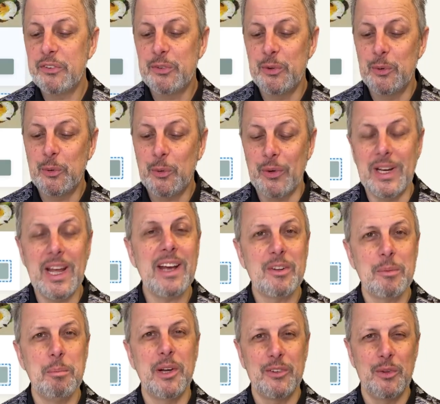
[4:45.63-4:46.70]
to connect the
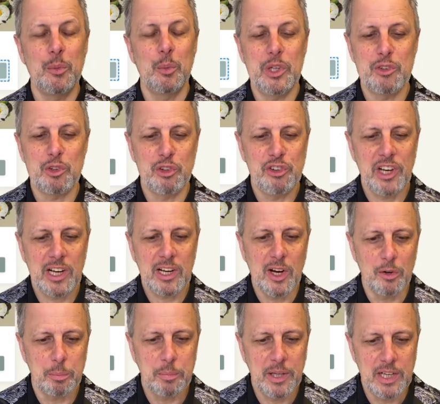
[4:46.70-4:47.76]
button with your
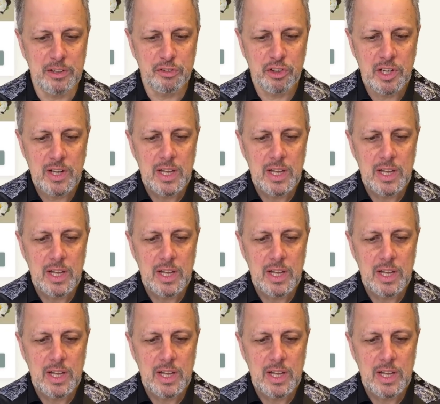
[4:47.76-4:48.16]
checkout page.